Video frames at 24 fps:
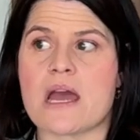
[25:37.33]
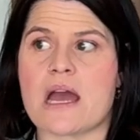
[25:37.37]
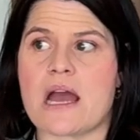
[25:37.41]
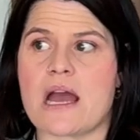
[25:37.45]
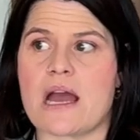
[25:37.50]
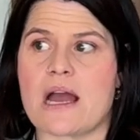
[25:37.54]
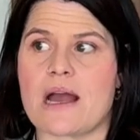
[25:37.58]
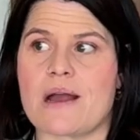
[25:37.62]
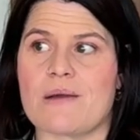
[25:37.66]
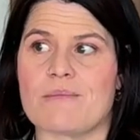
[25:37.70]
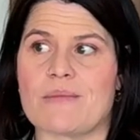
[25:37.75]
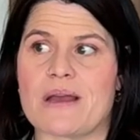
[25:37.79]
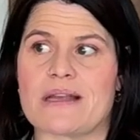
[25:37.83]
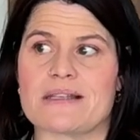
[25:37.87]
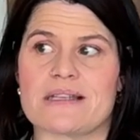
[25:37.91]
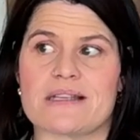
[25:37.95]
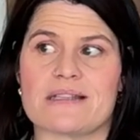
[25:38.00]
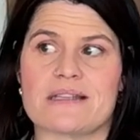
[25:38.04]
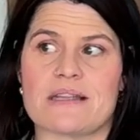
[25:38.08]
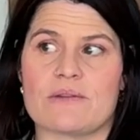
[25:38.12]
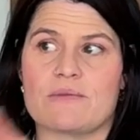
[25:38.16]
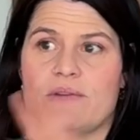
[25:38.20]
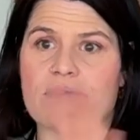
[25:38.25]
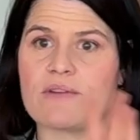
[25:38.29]
As I
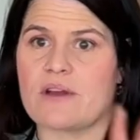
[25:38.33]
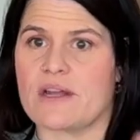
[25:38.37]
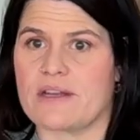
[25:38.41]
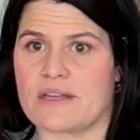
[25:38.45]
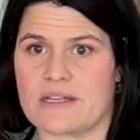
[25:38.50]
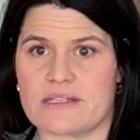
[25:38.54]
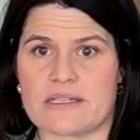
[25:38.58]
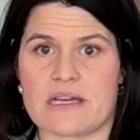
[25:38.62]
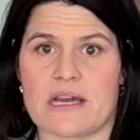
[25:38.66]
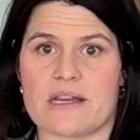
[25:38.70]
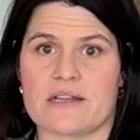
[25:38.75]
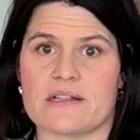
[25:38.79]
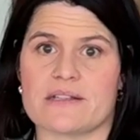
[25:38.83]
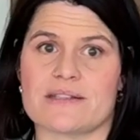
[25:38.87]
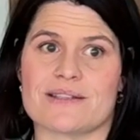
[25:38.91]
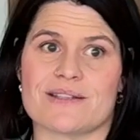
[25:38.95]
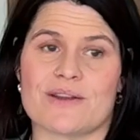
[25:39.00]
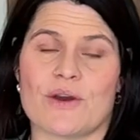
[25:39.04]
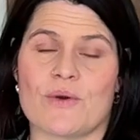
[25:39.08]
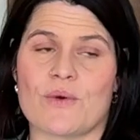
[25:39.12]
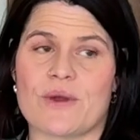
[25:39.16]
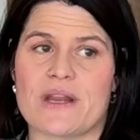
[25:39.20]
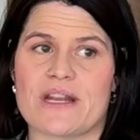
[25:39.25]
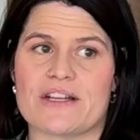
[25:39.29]
said, we've gotten a ton of
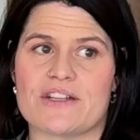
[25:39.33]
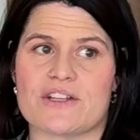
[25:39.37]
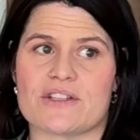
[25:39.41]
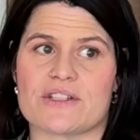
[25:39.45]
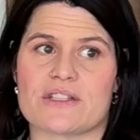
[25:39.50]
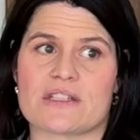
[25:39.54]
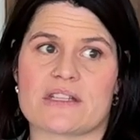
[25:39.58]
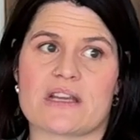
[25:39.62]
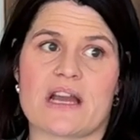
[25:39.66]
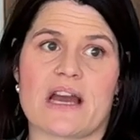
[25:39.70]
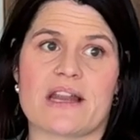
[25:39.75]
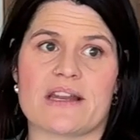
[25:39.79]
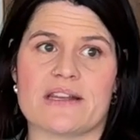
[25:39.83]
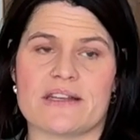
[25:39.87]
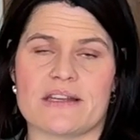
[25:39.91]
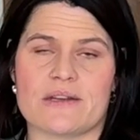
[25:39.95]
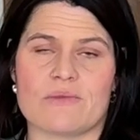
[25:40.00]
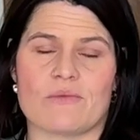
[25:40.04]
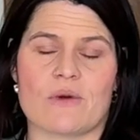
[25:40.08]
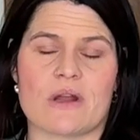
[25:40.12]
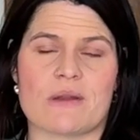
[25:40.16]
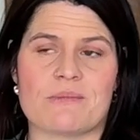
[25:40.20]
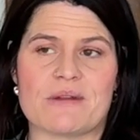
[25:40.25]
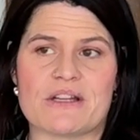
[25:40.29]
snow and I just kind of
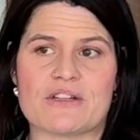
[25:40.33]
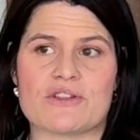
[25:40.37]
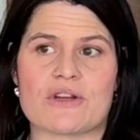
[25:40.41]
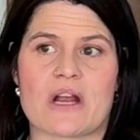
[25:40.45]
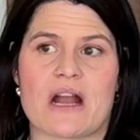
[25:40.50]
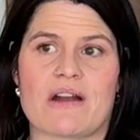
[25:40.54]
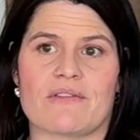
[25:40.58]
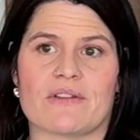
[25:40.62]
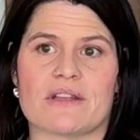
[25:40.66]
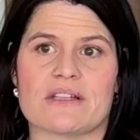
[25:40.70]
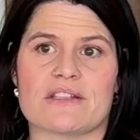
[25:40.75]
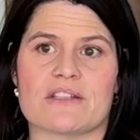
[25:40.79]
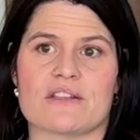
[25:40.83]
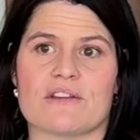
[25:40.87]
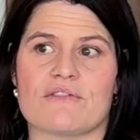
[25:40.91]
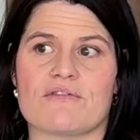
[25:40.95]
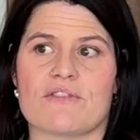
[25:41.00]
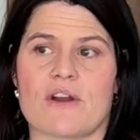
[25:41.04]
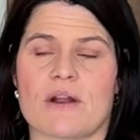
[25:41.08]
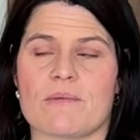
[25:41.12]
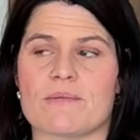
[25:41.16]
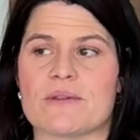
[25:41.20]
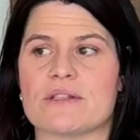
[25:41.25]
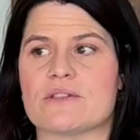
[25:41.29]
didn't want to be traveling to the
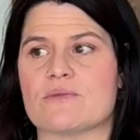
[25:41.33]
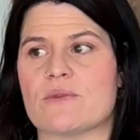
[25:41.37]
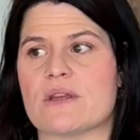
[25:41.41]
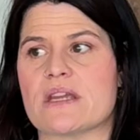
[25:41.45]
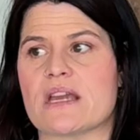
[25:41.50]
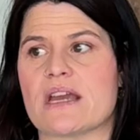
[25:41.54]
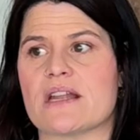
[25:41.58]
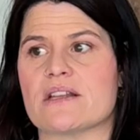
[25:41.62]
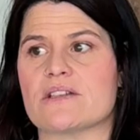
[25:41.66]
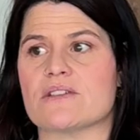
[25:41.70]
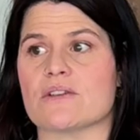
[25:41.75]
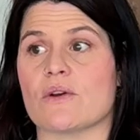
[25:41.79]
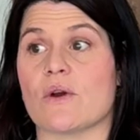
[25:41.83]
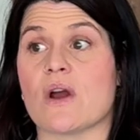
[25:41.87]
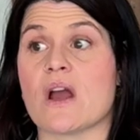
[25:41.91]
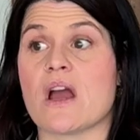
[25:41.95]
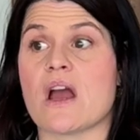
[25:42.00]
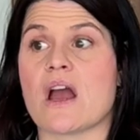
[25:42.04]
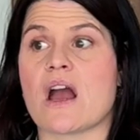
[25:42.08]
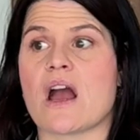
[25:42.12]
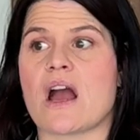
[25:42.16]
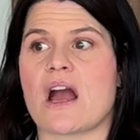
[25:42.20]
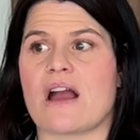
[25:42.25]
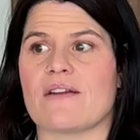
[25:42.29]
farm this weekend. So
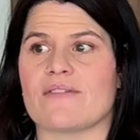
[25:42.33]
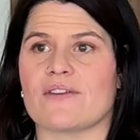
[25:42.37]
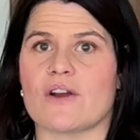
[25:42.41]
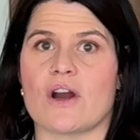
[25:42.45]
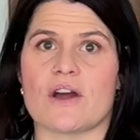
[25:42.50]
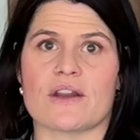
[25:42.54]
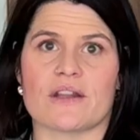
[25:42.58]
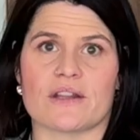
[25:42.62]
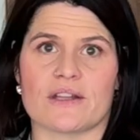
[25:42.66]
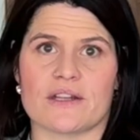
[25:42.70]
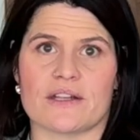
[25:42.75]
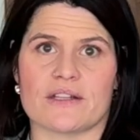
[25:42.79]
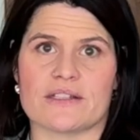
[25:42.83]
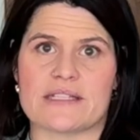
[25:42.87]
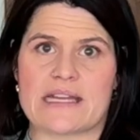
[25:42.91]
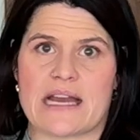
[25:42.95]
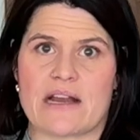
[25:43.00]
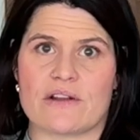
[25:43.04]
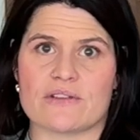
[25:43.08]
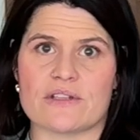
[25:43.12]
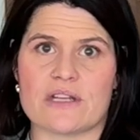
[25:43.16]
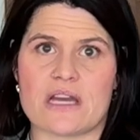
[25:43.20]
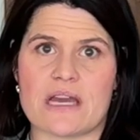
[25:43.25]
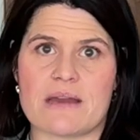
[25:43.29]
I've got a little
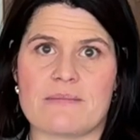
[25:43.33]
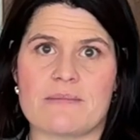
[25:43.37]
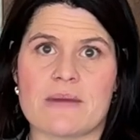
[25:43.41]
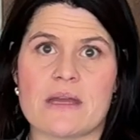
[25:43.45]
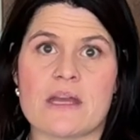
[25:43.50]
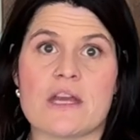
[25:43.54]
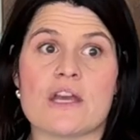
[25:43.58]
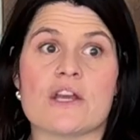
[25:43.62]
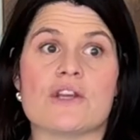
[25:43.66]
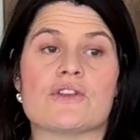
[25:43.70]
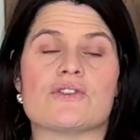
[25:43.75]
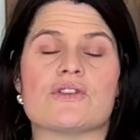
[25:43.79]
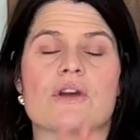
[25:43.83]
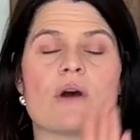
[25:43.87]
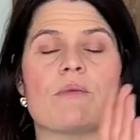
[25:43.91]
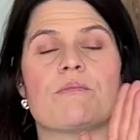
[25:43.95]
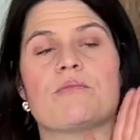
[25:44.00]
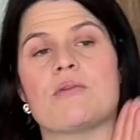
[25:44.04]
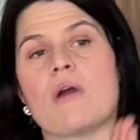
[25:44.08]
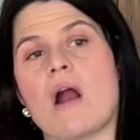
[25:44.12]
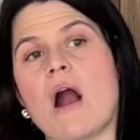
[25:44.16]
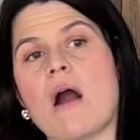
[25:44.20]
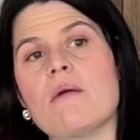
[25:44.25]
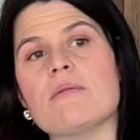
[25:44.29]
downtime. So
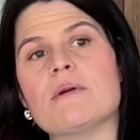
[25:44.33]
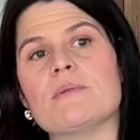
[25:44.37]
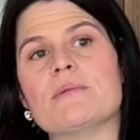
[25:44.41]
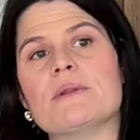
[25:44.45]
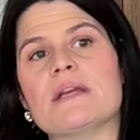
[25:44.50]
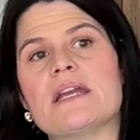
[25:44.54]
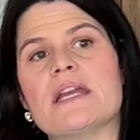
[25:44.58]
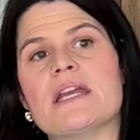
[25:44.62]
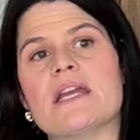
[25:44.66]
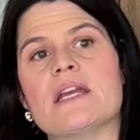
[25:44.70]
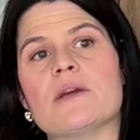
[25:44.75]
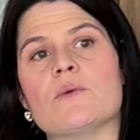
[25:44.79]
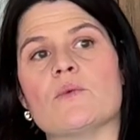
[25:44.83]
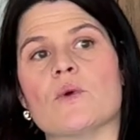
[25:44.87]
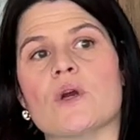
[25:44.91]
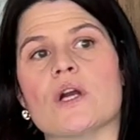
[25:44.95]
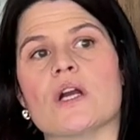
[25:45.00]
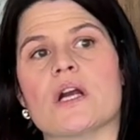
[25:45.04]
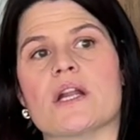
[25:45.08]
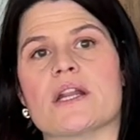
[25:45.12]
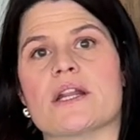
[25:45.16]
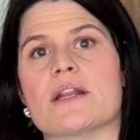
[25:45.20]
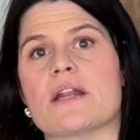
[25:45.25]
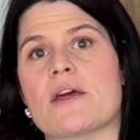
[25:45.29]
I'll probably
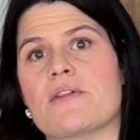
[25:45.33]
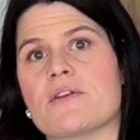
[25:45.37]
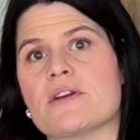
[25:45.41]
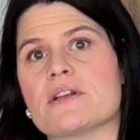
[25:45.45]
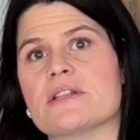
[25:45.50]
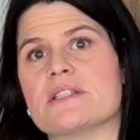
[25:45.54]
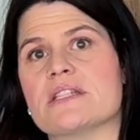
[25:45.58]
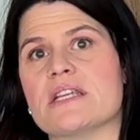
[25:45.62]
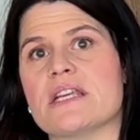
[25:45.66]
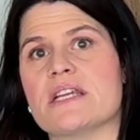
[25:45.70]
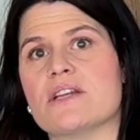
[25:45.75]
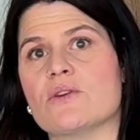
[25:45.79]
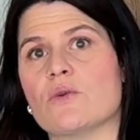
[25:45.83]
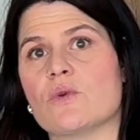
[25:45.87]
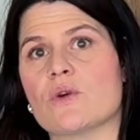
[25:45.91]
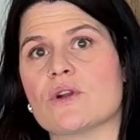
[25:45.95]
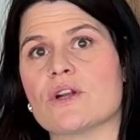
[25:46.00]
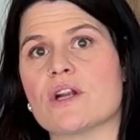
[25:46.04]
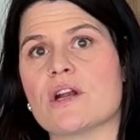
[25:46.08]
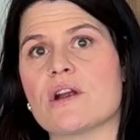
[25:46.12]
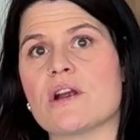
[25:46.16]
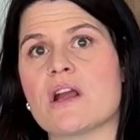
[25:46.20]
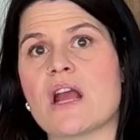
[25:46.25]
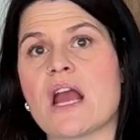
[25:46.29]
work on another seed
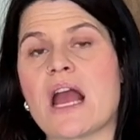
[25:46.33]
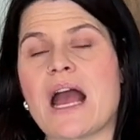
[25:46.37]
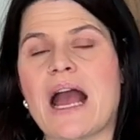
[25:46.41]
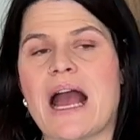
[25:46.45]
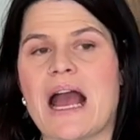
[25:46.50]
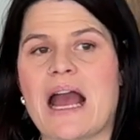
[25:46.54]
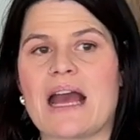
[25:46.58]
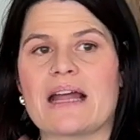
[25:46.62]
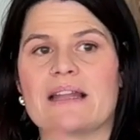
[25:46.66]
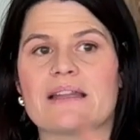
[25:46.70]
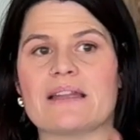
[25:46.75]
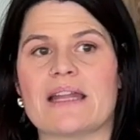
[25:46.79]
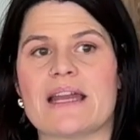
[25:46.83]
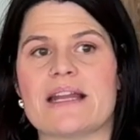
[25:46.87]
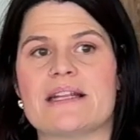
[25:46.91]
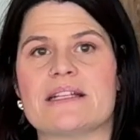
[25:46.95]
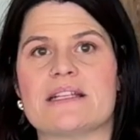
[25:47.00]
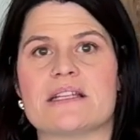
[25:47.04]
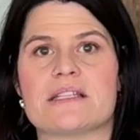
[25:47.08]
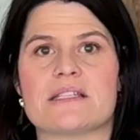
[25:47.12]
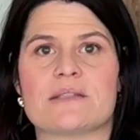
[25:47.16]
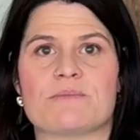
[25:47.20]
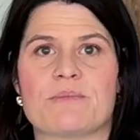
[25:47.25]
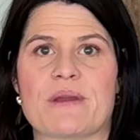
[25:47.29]
order. I like
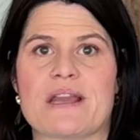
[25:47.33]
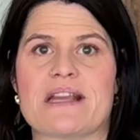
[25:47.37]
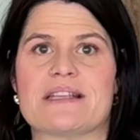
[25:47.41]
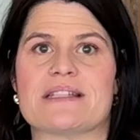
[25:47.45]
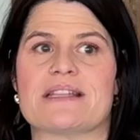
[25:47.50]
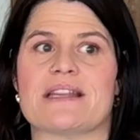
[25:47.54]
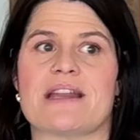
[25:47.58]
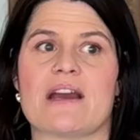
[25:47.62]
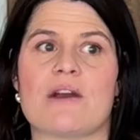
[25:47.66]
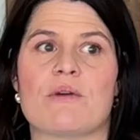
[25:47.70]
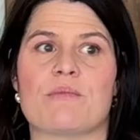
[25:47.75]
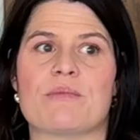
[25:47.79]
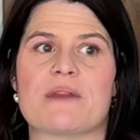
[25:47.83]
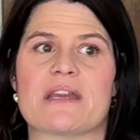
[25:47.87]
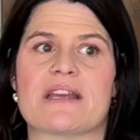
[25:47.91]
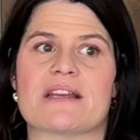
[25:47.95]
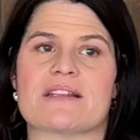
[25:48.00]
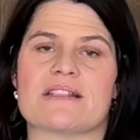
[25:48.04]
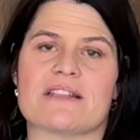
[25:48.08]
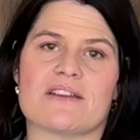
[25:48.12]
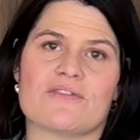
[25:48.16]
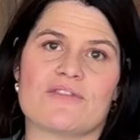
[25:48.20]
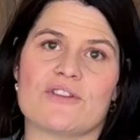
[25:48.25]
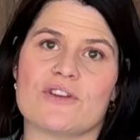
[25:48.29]
to space it out
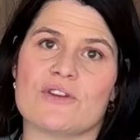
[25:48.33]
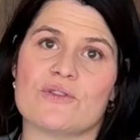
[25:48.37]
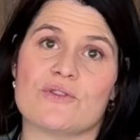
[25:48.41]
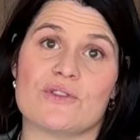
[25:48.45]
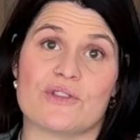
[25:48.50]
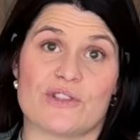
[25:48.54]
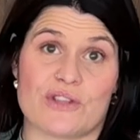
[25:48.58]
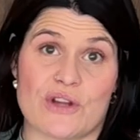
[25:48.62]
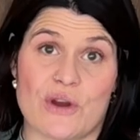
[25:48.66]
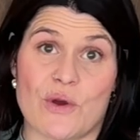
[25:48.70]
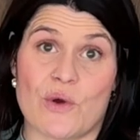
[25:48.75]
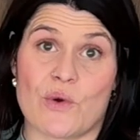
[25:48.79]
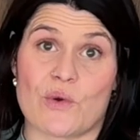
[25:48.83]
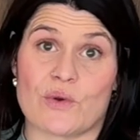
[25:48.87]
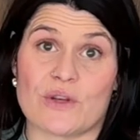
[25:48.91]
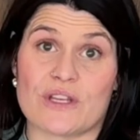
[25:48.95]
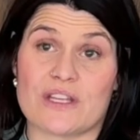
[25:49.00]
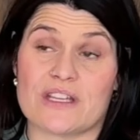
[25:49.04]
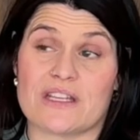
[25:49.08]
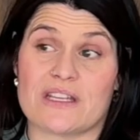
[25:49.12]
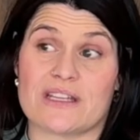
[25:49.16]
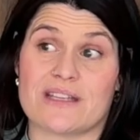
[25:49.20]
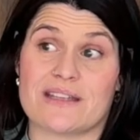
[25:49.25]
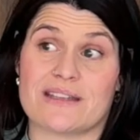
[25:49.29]
because if you don't,
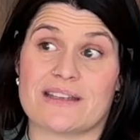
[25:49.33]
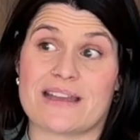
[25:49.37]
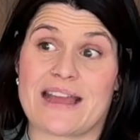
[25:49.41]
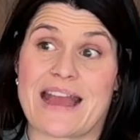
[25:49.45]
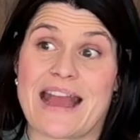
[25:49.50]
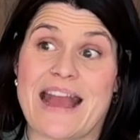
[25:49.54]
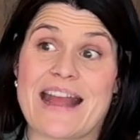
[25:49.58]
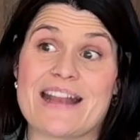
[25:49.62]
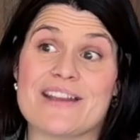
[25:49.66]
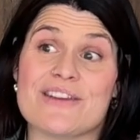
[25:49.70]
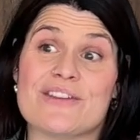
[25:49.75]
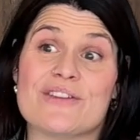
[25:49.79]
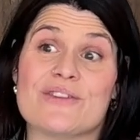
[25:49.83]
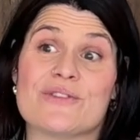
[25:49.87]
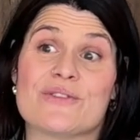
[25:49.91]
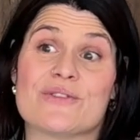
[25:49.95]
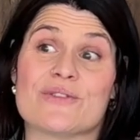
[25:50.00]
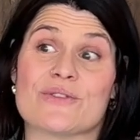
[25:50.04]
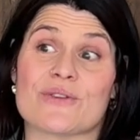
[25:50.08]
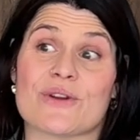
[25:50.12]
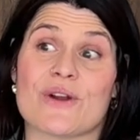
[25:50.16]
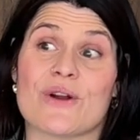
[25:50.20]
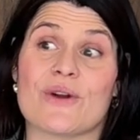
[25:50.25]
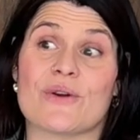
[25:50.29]
and you
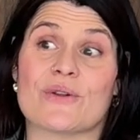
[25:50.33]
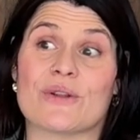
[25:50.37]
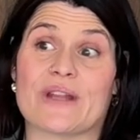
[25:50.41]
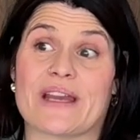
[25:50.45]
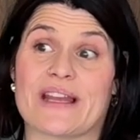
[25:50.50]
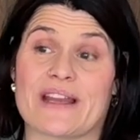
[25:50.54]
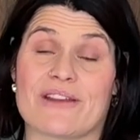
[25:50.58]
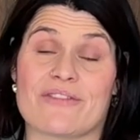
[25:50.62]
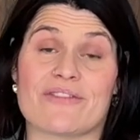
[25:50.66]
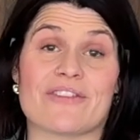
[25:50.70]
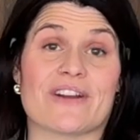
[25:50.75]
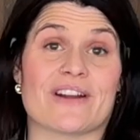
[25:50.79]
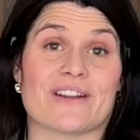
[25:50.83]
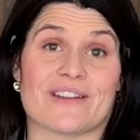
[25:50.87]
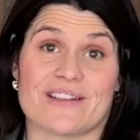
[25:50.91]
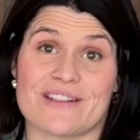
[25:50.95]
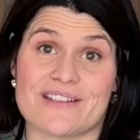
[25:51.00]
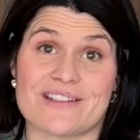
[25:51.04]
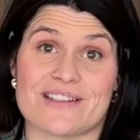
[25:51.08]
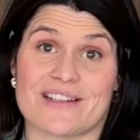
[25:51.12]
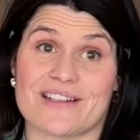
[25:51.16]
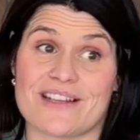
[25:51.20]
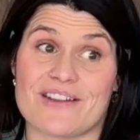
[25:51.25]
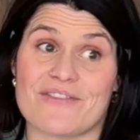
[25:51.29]
grow like a fairly
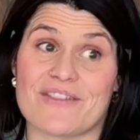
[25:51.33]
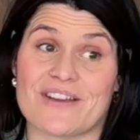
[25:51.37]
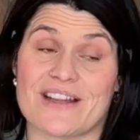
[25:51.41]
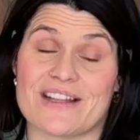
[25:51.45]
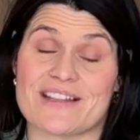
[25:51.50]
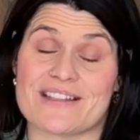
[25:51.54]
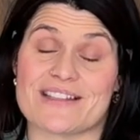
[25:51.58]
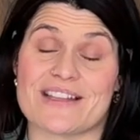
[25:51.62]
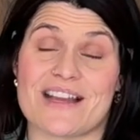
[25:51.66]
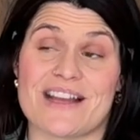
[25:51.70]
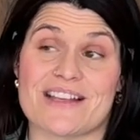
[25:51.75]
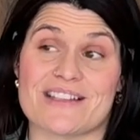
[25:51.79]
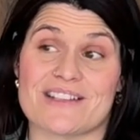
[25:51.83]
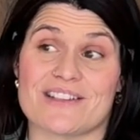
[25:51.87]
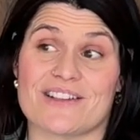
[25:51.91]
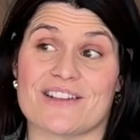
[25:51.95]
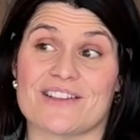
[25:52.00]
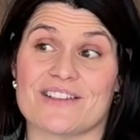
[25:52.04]
significant size